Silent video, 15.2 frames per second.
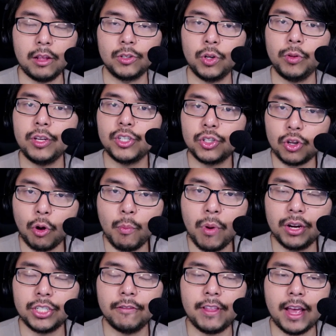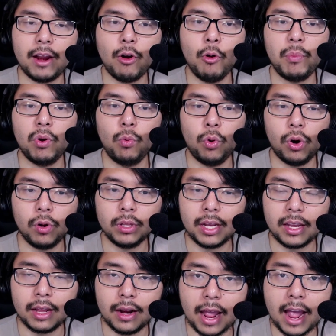And there's only so much of that open world it
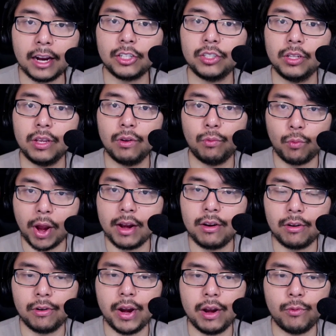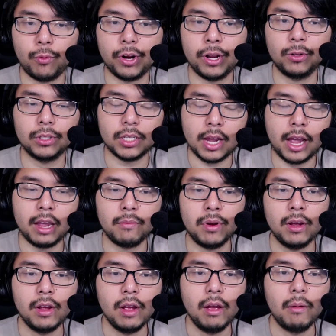can actually render in real time
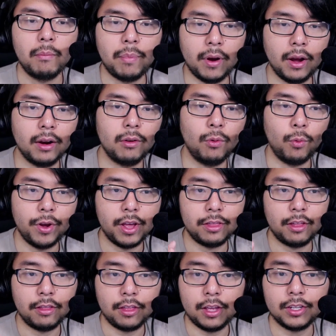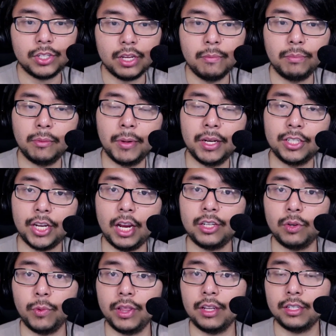but with this
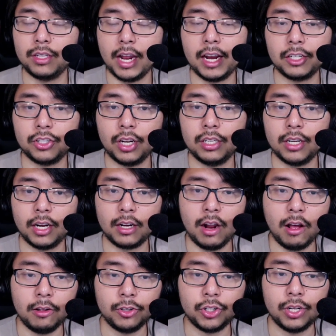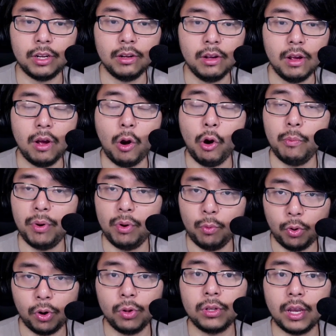implementation, with this next gen technology, open
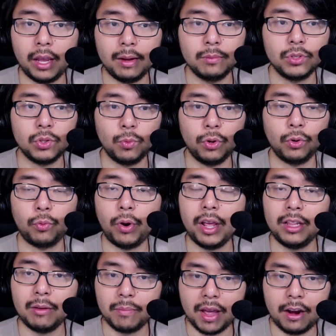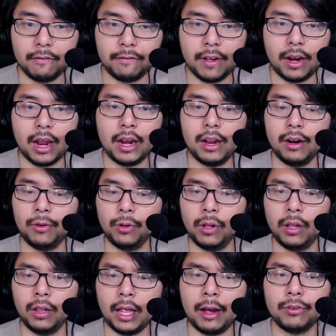world games will greatly benefit and
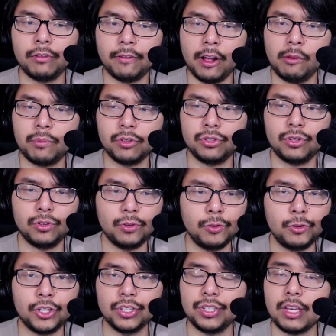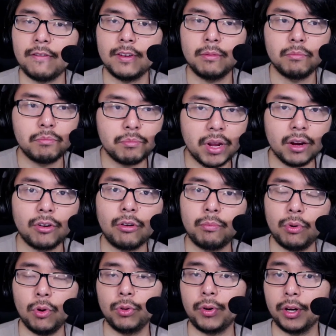it'll allow developers to do just even bigger,
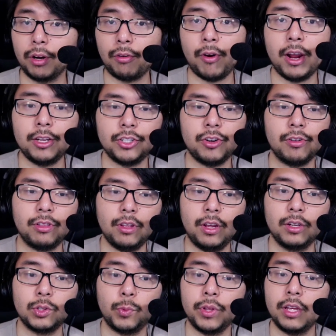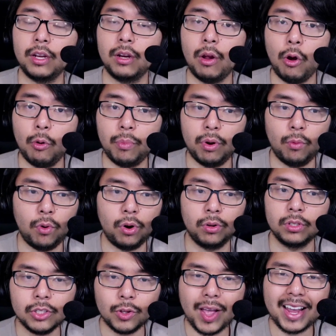bolder, and crazier things within open
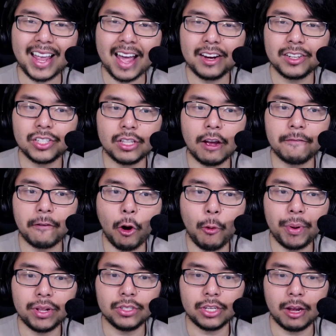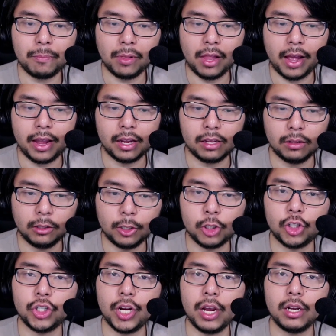worlds. So that kind of stuff opens up like
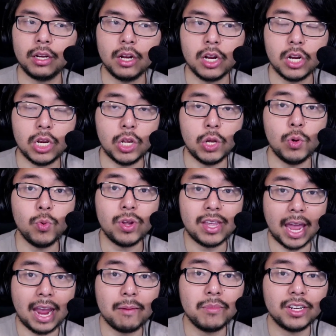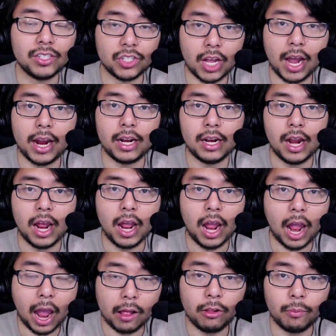legit new game design
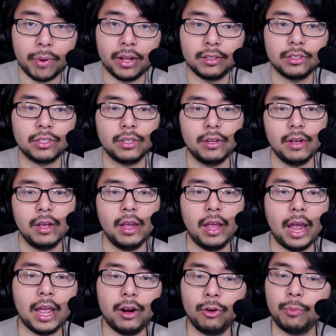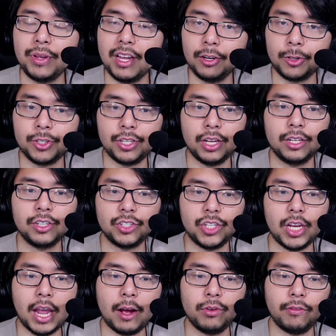elements, and it'll be interesting to
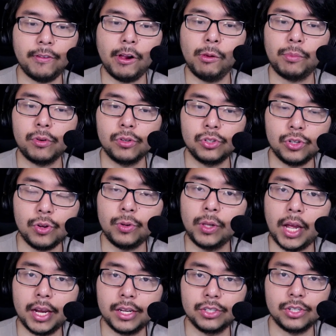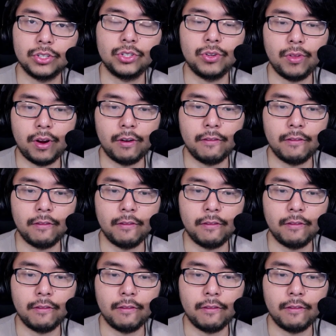see how developers utilize this to their